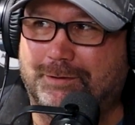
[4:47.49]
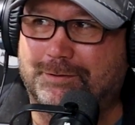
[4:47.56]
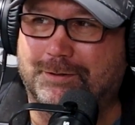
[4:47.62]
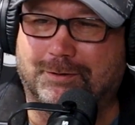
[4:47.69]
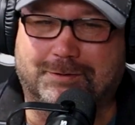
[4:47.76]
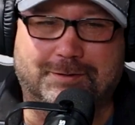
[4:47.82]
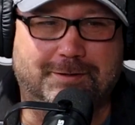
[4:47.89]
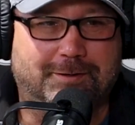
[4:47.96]

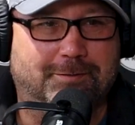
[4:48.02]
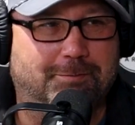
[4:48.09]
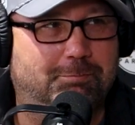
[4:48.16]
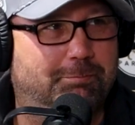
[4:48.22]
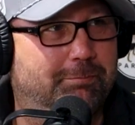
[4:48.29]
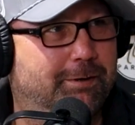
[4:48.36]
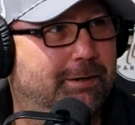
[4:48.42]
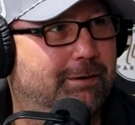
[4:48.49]
took the
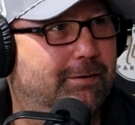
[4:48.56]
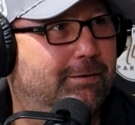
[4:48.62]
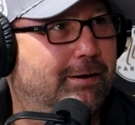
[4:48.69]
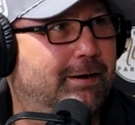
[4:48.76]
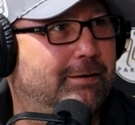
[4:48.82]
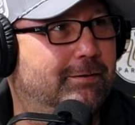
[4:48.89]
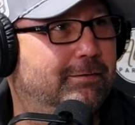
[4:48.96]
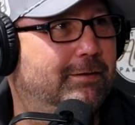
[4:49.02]
beer
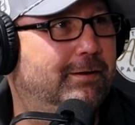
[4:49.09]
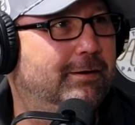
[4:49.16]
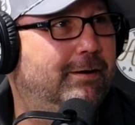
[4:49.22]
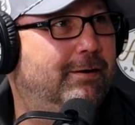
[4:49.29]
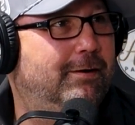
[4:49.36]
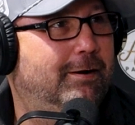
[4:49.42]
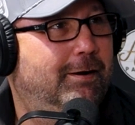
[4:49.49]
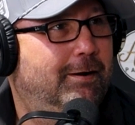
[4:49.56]
out of
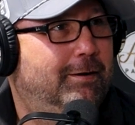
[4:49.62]
there,